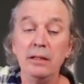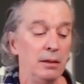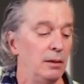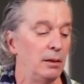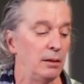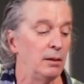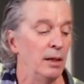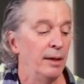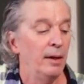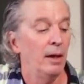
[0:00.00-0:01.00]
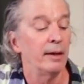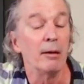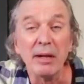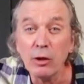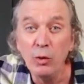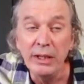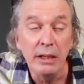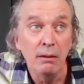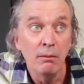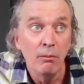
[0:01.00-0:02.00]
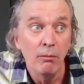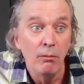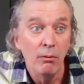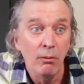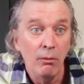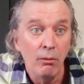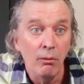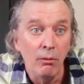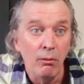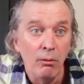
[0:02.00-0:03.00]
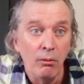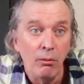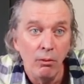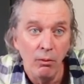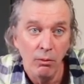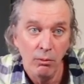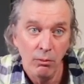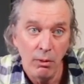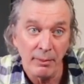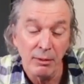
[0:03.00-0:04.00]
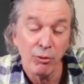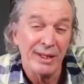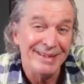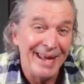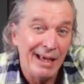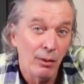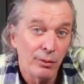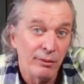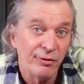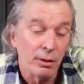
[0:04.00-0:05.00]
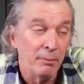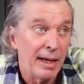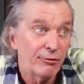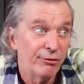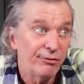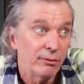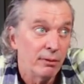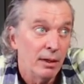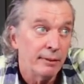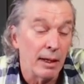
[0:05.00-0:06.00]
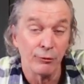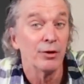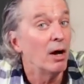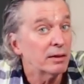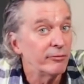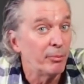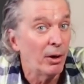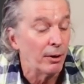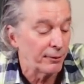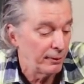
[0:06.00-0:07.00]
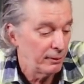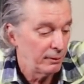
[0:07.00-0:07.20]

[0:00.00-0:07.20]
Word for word: Now my low E, I'm gonna bring it down until it matches. Now they're an octave apart.